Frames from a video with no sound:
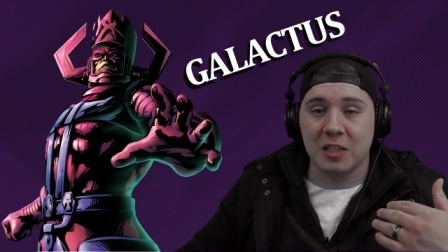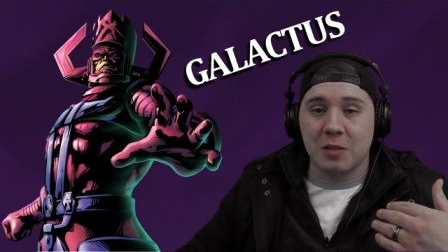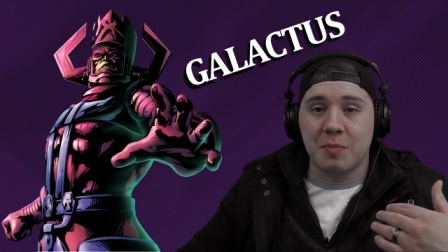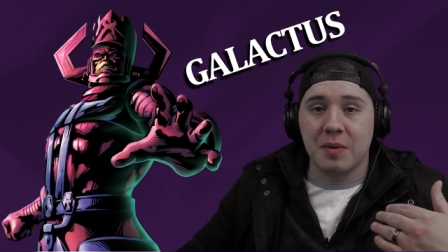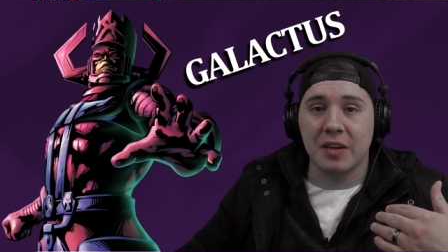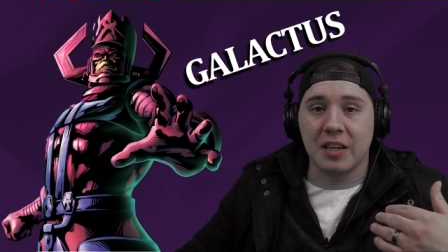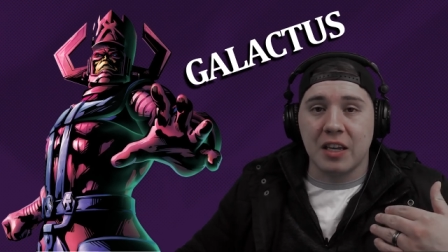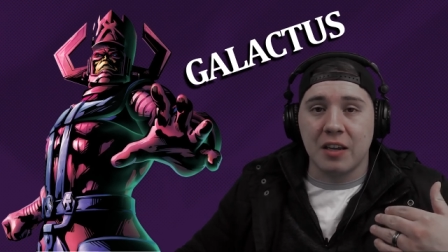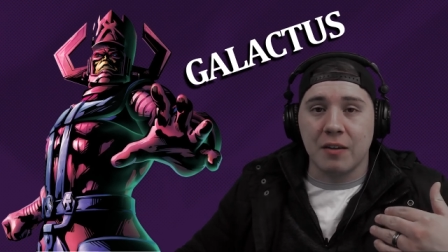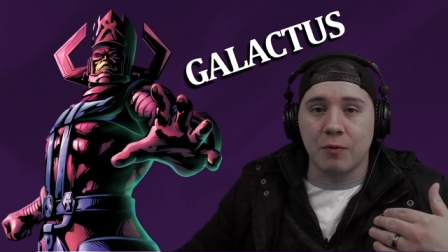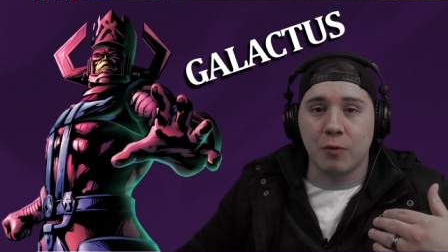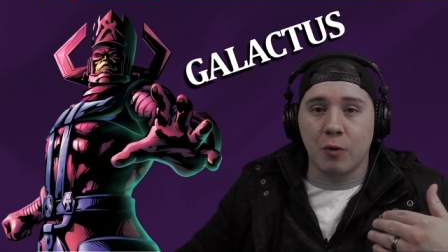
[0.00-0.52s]

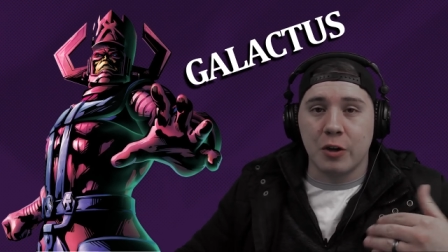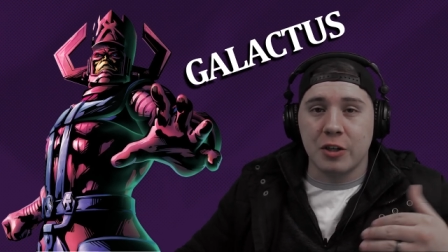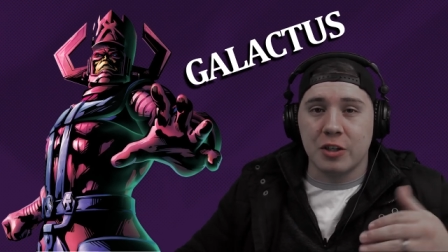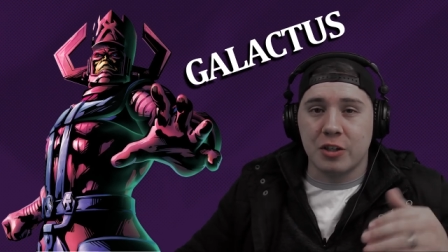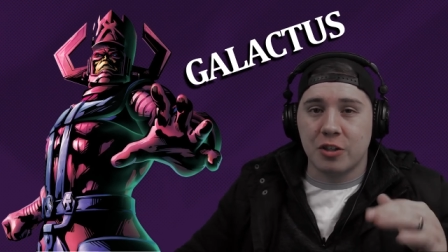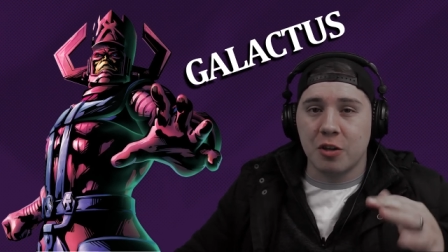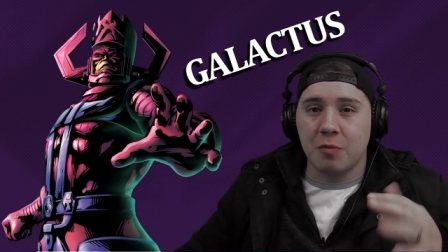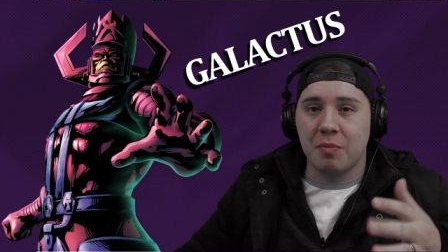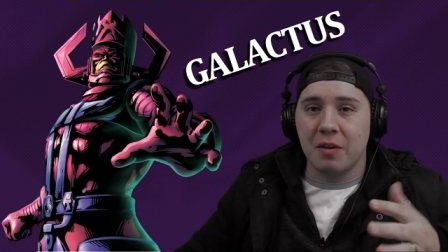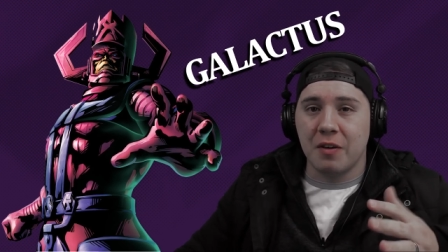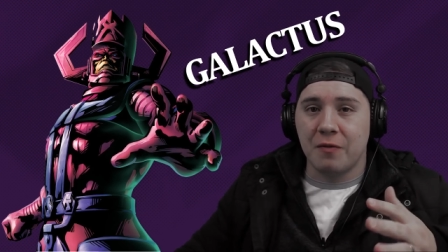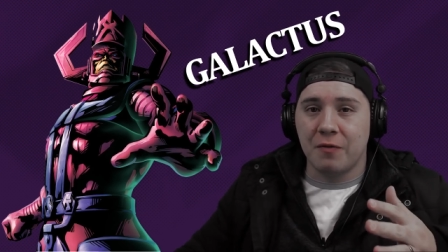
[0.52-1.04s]
my speaking
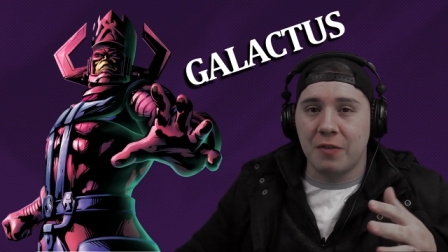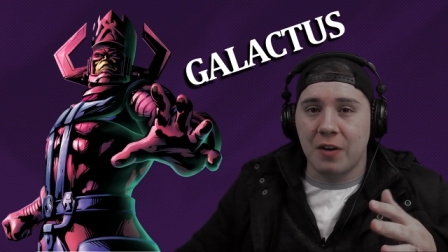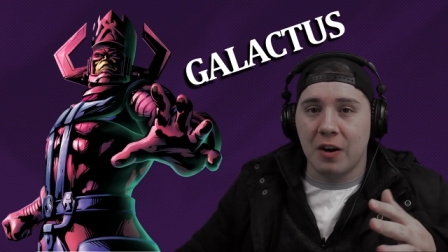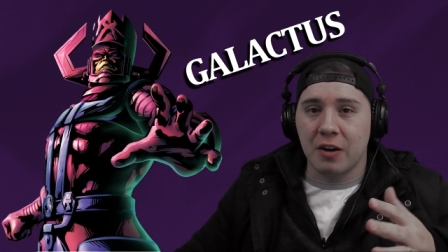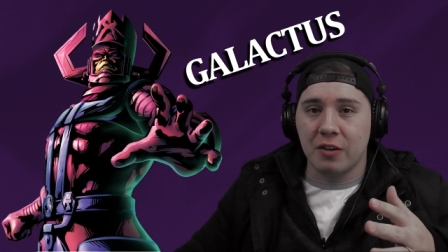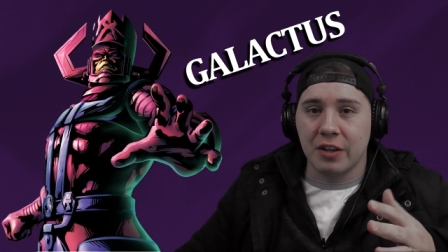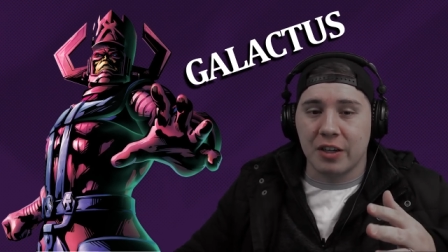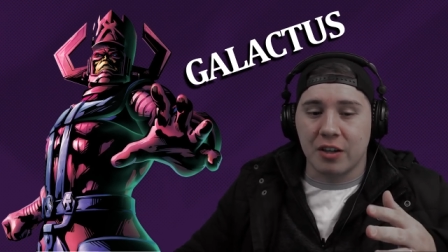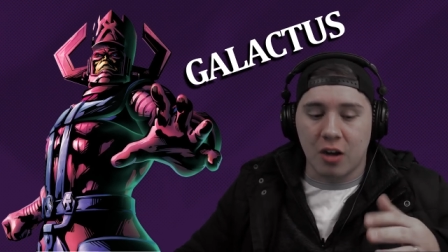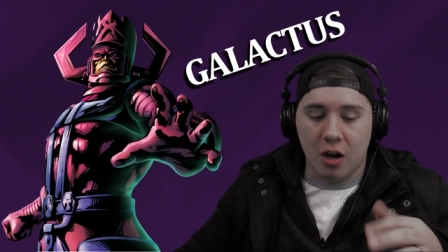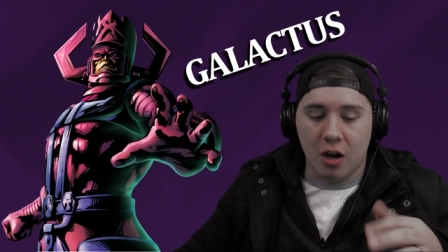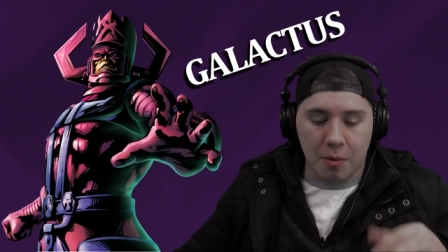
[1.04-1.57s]
voice should be
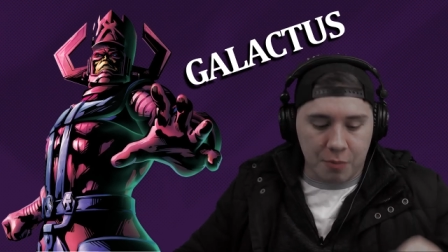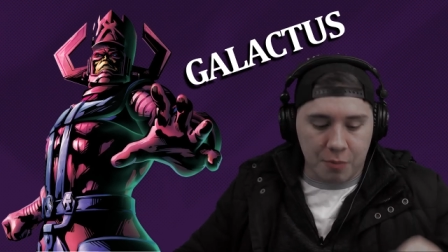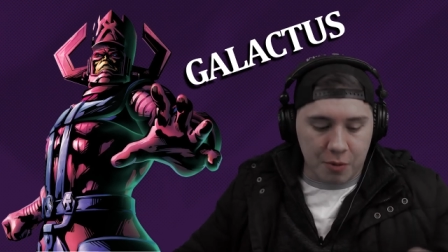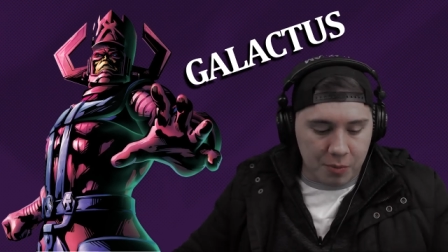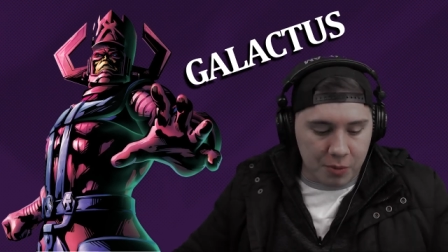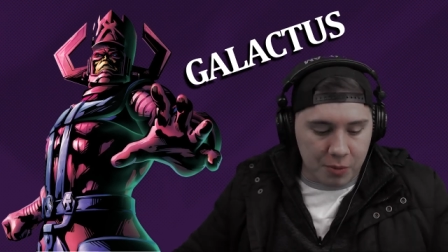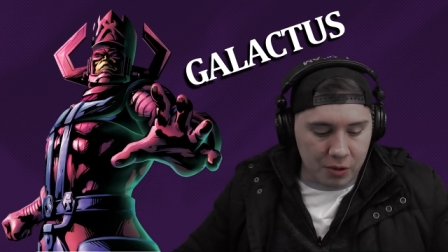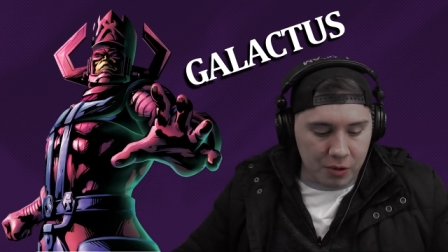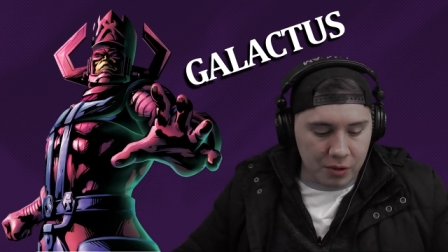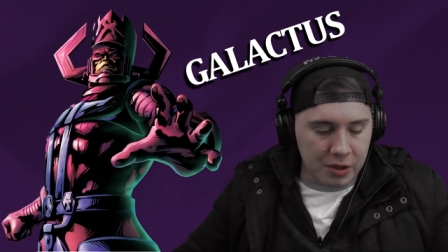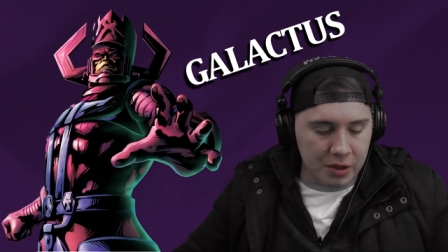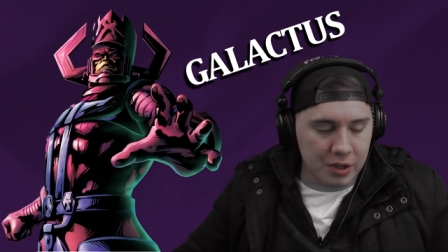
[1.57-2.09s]
fairly
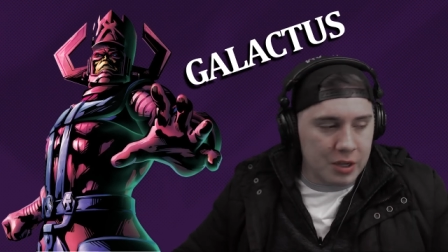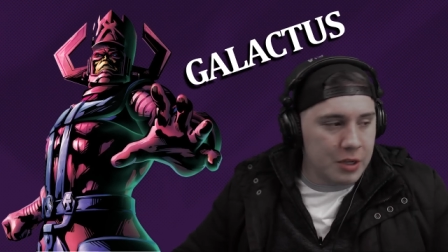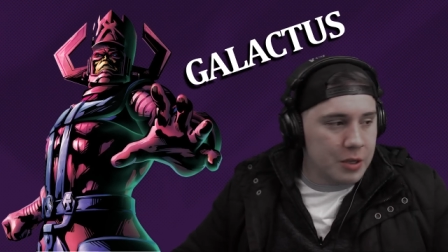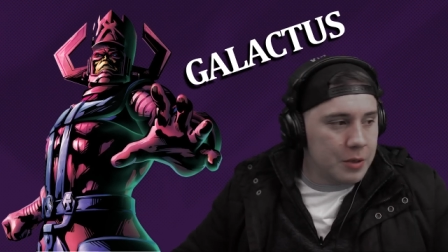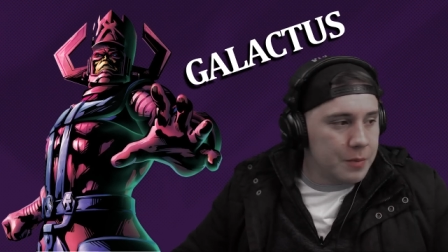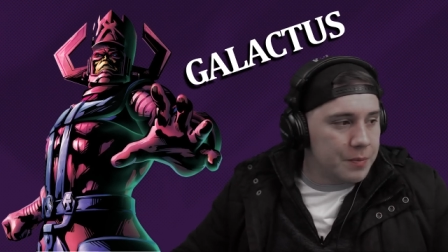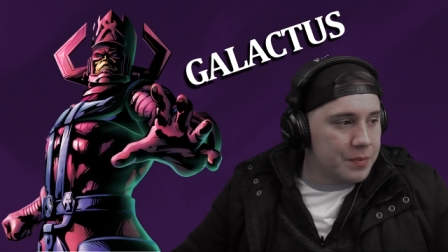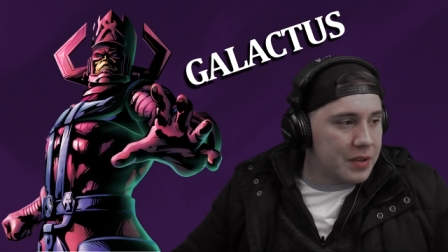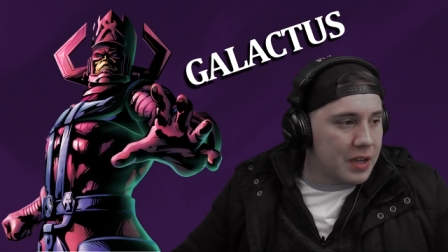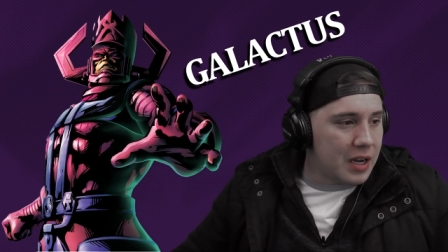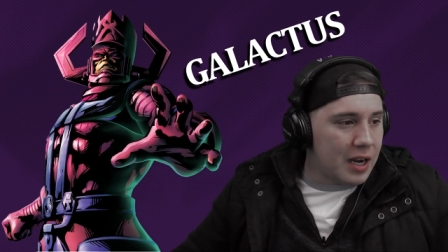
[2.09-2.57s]
comparable